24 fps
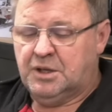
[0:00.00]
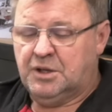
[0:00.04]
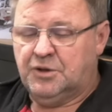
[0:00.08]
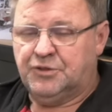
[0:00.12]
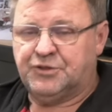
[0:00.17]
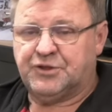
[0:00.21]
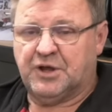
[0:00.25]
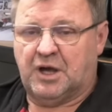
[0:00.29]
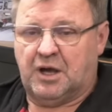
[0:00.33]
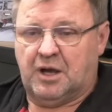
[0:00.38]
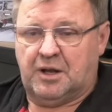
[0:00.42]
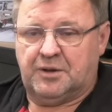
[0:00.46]

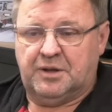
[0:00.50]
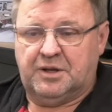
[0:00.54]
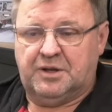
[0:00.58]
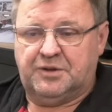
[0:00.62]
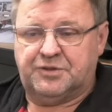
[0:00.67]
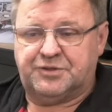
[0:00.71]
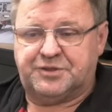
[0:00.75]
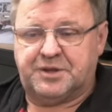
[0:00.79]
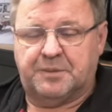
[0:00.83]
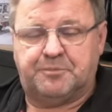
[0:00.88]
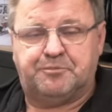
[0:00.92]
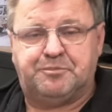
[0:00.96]

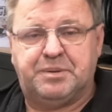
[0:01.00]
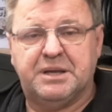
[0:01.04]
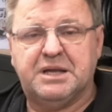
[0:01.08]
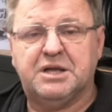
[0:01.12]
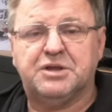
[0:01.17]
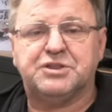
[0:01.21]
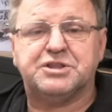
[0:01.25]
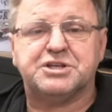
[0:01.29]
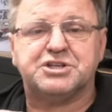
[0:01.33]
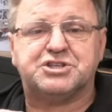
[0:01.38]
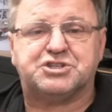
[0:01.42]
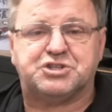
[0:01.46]
The bigger
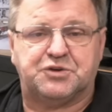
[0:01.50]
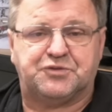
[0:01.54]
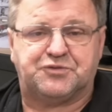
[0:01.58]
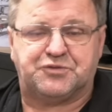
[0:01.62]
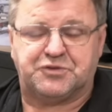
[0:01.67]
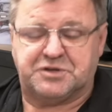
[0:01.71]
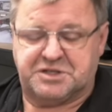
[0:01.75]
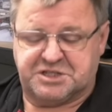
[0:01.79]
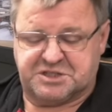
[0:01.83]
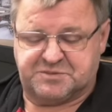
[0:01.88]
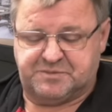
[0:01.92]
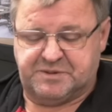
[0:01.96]
the
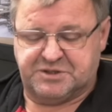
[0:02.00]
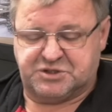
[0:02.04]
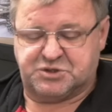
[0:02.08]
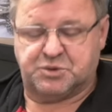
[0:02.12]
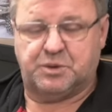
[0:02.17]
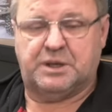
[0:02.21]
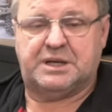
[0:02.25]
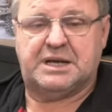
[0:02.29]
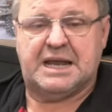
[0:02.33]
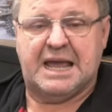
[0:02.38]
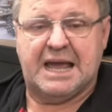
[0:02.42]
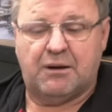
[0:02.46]
difference
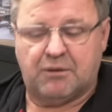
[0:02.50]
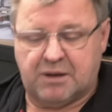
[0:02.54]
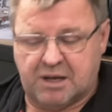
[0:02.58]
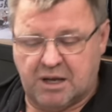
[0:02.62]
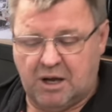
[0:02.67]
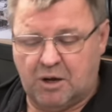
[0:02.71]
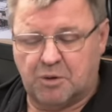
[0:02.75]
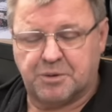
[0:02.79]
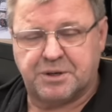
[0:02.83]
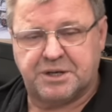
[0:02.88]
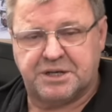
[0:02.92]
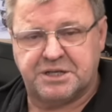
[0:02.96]
between how
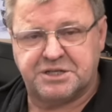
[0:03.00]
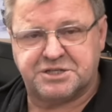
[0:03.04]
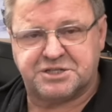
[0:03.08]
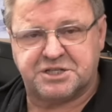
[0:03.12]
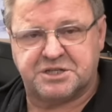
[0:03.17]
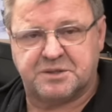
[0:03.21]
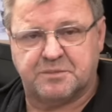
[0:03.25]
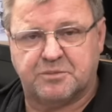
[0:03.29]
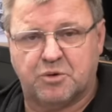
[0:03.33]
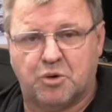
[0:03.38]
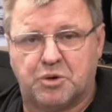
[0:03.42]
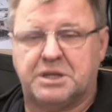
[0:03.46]
cold it is in
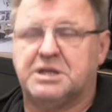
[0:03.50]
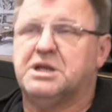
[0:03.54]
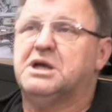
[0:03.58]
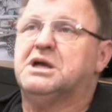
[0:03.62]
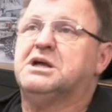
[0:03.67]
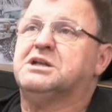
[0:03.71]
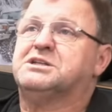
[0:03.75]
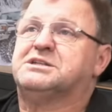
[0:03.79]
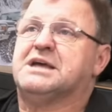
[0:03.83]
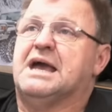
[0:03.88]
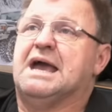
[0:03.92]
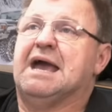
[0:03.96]
the morning
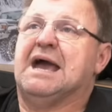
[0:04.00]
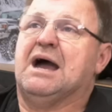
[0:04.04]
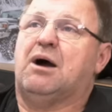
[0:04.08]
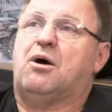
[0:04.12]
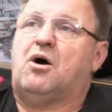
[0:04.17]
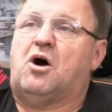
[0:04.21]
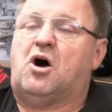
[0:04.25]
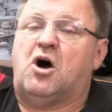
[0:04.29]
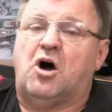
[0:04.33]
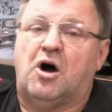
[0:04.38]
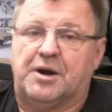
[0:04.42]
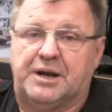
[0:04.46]
to how
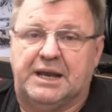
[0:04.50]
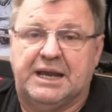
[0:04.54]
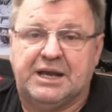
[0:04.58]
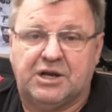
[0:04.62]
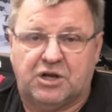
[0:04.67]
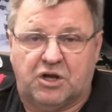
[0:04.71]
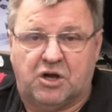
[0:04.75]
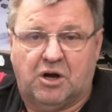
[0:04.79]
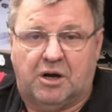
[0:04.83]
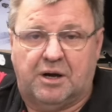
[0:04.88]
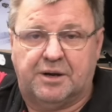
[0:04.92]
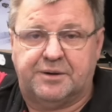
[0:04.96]
hot
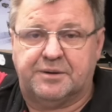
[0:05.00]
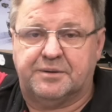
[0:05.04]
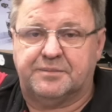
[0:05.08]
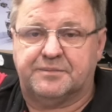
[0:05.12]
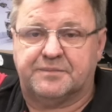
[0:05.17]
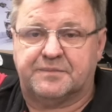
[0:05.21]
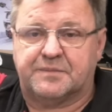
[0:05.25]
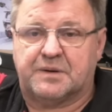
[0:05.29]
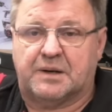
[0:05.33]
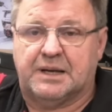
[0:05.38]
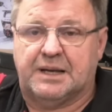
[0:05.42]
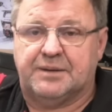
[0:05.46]
it got,
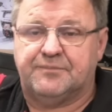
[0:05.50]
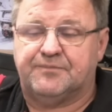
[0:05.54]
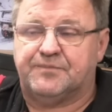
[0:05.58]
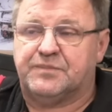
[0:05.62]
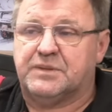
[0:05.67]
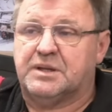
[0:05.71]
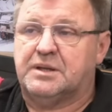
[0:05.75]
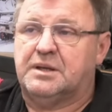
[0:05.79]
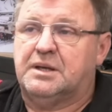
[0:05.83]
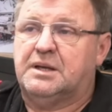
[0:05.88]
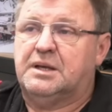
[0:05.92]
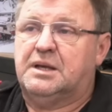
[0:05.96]
right,
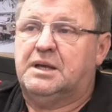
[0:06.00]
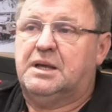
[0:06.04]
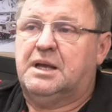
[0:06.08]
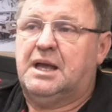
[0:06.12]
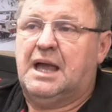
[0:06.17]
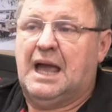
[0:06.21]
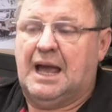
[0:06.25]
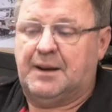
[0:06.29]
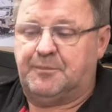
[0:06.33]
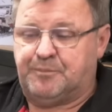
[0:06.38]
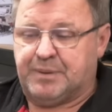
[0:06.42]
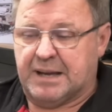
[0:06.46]

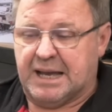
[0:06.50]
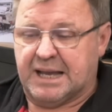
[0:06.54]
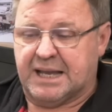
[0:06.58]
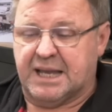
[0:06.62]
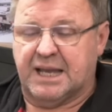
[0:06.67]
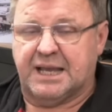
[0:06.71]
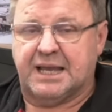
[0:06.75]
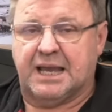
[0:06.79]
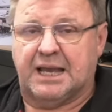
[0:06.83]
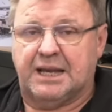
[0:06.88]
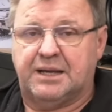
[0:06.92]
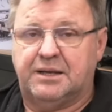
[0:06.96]
and back
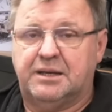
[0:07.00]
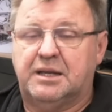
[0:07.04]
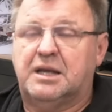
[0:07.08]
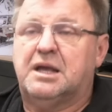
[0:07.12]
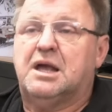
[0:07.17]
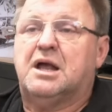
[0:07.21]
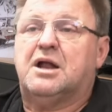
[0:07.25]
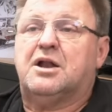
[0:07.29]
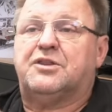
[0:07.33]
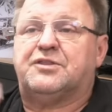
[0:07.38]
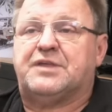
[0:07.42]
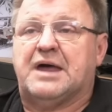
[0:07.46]
again,
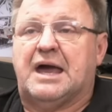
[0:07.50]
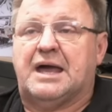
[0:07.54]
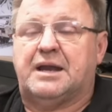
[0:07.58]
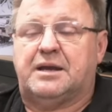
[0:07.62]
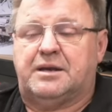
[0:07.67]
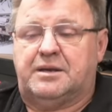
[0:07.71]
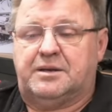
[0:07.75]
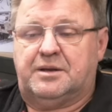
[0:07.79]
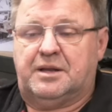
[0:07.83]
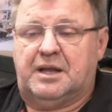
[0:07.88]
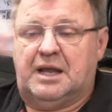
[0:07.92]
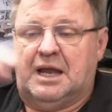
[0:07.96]

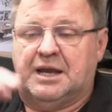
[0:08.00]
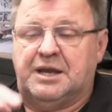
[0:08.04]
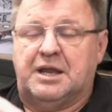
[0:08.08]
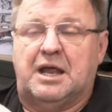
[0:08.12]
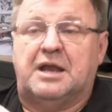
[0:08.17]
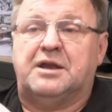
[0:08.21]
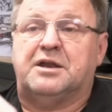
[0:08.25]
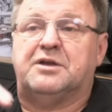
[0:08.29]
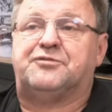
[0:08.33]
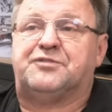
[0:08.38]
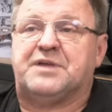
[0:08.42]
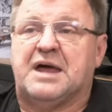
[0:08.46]
and
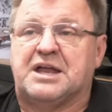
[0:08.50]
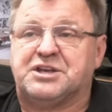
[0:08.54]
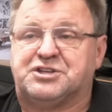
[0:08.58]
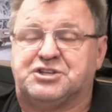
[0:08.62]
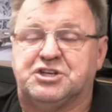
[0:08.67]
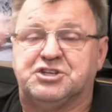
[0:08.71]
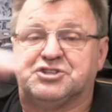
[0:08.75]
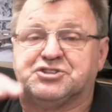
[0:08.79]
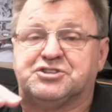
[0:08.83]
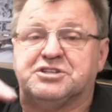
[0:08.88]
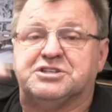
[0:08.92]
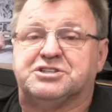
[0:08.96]
if that
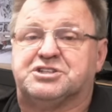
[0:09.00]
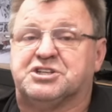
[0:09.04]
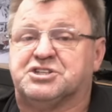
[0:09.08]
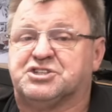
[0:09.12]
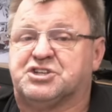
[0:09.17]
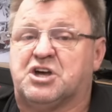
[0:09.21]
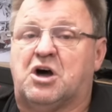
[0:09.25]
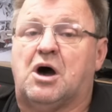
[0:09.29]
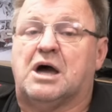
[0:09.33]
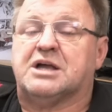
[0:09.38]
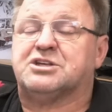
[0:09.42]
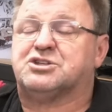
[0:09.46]
distance is
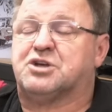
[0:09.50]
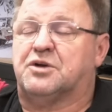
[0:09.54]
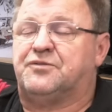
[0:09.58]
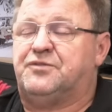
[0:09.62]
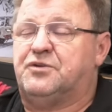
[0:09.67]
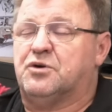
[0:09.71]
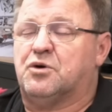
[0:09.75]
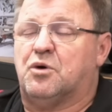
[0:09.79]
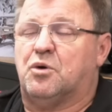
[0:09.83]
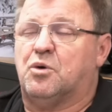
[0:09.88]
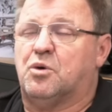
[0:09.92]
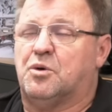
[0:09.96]
high, so if
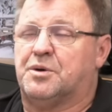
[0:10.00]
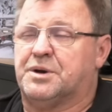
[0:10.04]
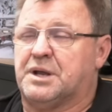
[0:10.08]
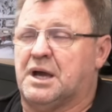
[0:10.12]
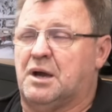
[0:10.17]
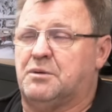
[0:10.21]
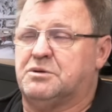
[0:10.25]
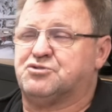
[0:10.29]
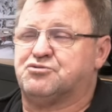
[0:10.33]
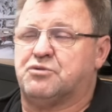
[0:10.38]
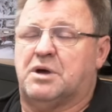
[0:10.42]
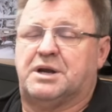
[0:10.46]
your
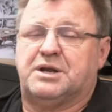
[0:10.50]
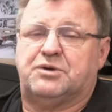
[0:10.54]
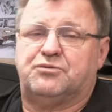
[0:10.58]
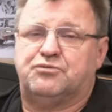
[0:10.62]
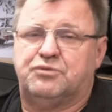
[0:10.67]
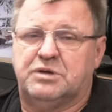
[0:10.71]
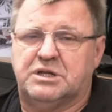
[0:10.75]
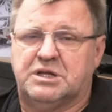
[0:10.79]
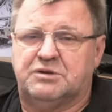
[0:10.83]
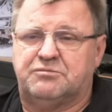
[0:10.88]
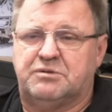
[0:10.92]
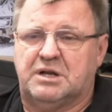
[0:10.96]
auto is running
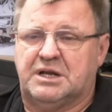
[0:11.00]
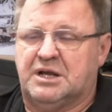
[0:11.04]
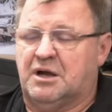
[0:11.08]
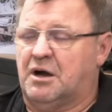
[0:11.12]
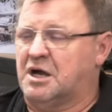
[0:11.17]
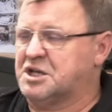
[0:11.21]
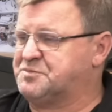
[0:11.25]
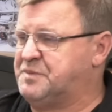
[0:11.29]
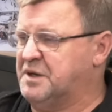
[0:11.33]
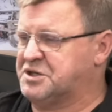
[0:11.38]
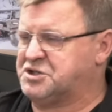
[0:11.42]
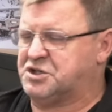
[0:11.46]
really, really high,
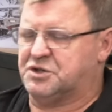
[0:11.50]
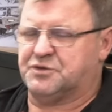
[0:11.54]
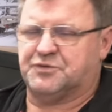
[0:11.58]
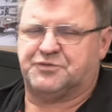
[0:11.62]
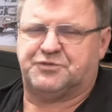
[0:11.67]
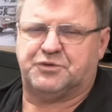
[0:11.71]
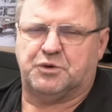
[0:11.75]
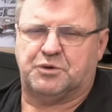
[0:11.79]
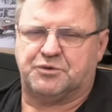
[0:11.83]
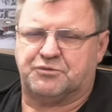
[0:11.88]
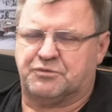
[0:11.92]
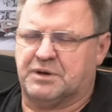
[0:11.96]
especially the
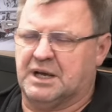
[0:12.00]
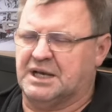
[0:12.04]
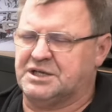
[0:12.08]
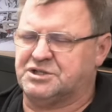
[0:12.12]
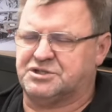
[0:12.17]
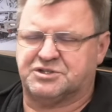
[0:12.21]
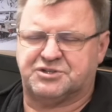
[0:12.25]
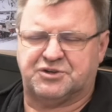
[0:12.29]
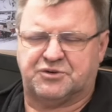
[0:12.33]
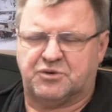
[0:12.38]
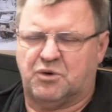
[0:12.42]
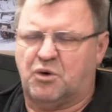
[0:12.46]
Ford
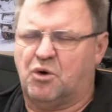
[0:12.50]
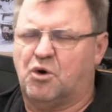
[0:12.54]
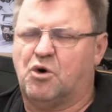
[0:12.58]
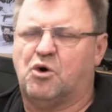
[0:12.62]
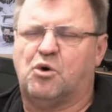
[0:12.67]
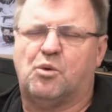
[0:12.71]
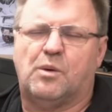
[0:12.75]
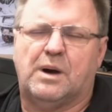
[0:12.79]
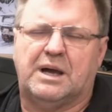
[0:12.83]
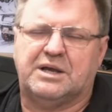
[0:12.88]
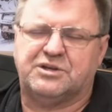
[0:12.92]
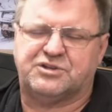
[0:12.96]
Rangers that are
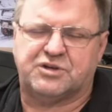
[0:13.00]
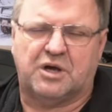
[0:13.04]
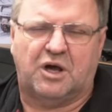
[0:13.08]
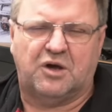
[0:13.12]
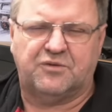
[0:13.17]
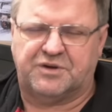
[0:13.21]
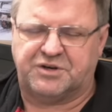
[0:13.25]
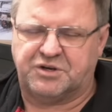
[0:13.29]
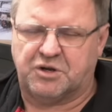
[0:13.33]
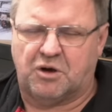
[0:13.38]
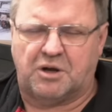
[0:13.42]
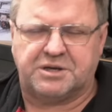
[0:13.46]
always
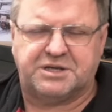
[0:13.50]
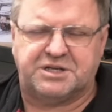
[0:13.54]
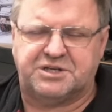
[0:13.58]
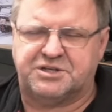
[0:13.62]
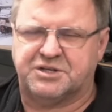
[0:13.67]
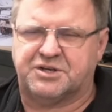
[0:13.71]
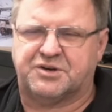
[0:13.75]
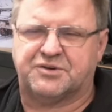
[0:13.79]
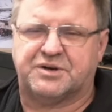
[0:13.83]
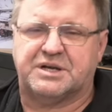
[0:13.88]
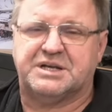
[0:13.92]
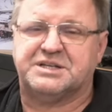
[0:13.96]
over 90
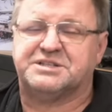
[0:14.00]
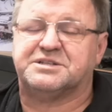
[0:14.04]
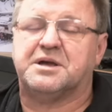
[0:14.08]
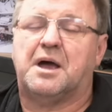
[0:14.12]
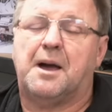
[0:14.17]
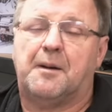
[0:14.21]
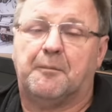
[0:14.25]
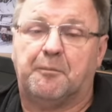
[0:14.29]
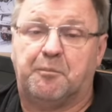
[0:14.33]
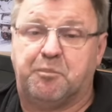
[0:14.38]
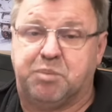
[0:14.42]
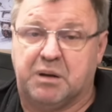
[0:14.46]
degrees
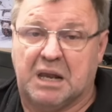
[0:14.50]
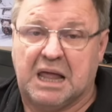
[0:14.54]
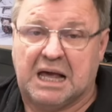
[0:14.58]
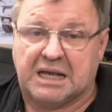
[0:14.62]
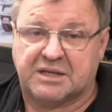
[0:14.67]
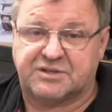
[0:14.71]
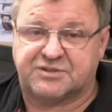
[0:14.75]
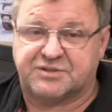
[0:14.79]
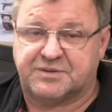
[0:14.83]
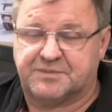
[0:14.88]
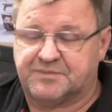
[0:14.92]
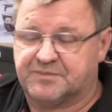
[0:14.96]

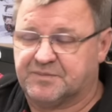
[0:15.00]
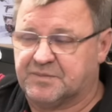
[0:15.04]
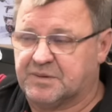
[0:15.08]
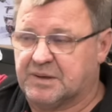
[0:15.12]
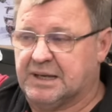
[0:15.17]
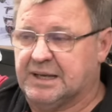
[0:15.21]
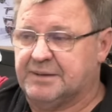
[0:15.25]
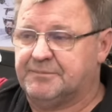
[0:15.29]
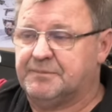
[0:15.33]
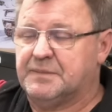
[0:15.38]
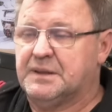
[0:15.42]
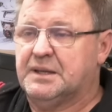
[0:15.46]
plus,
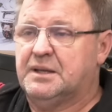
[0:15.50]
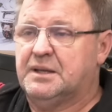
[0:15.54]
right,